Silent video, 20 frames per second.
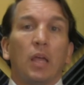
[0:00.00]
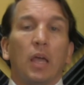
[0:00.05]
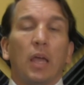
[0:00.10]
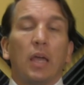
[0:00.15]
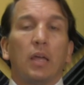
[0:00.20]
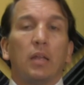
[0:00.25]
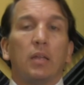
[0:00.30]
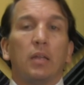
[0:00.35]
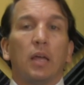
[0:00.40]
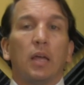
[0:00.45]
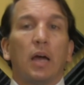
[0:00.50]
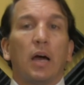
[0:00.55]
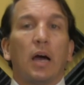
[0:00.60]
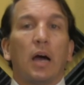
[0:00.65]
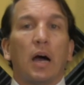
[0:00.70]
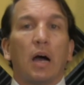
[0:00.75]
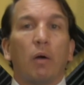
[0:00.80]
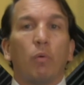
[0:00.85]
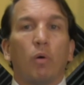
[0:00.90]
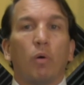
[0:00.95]
And
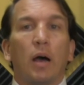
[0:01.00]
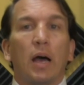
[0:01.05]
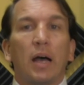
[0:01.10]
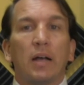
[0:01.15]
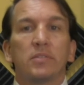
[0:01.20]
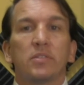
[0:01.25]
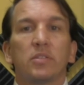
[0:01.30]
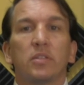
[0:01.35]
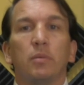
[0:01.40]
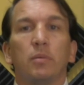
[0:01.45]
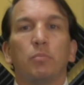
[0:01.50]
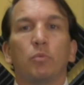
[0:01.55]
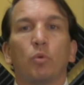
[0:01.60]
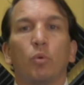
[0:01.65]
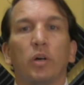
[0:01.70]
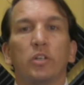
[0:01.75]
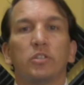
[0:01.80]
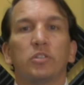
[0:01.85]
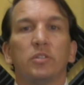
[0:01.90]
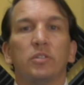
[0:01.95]
I will ask them
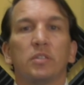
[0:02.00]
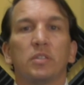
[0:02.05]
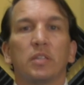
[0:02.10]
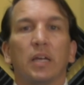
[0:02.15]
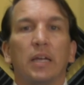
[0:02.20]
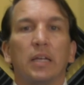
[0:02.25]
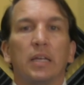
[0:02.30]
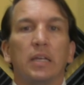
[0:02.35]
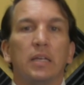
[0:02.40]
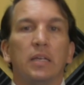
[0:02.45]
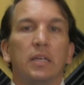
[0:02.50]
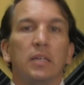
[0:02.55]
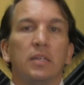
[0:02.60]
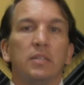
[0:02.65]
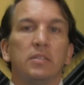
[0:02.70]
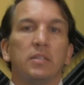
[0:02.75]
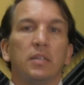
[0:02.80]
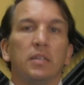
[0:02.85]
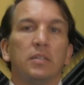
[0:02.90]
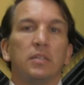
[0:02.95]
questions like,
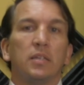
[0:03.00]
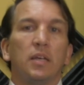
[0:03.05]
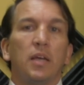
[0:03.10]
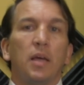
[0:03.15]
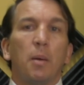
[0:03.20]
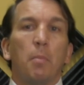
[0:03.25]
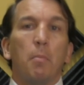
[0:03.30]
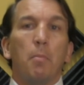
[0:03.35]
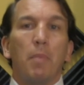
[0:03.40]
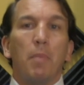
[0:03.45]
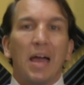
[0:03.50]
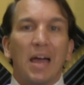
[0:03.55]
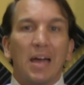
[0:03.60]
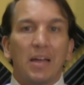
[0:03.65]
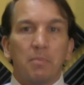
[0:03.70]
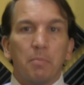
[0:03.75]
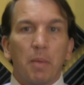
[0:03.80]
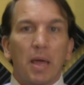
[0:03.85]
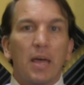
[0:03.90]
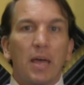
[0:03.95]
is it
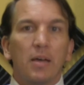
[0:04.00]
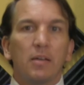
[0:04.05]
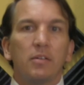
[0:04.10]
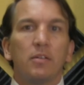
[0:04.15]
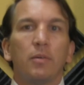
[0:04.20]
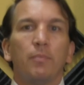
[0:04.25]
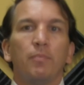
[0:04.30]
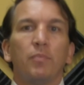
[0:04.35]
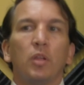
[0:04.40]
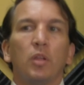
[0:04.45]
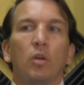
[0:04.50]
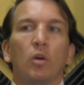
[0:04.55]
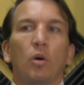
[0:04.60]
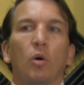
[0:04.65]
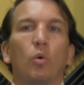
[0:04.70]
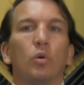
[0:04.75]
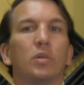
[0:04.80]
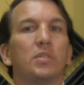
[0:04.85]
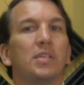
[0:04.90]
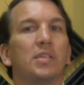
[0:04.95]
mad
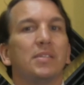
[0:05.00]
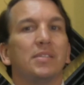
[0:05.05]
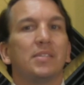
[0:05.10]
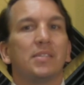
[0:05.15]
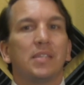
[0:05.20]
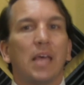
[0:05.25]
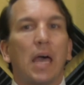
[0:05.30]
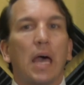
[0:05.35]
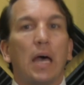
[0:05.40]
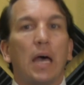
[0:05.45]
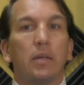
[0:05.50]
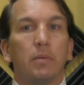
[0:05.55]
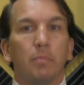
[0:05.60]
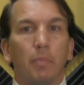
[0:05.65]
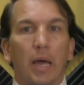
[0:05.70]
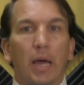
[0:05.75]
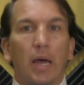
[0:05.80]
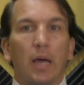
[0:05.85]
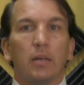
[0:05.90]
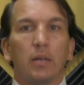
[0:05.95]
or is it sad
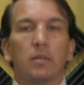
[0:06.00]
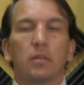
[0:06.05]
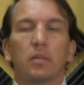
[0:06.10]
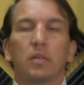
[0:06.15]
mad?